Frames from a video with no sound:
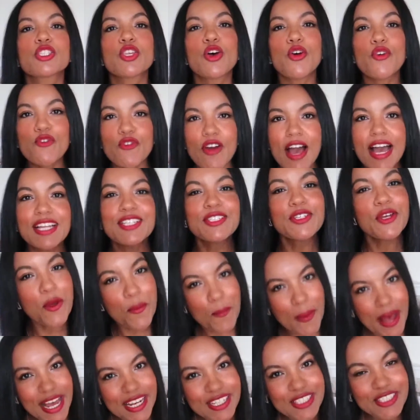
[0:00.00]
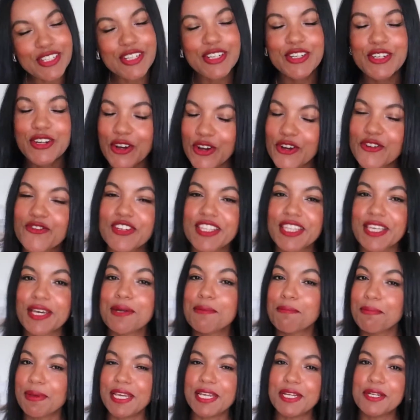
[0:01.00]
So find your passion other
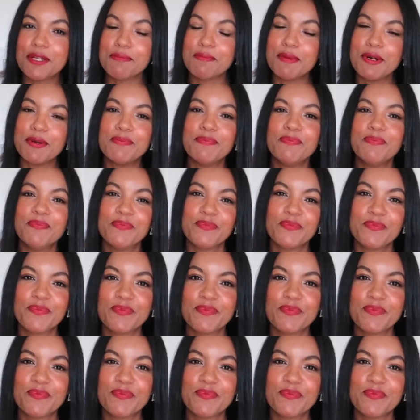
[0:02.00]
than being a mum.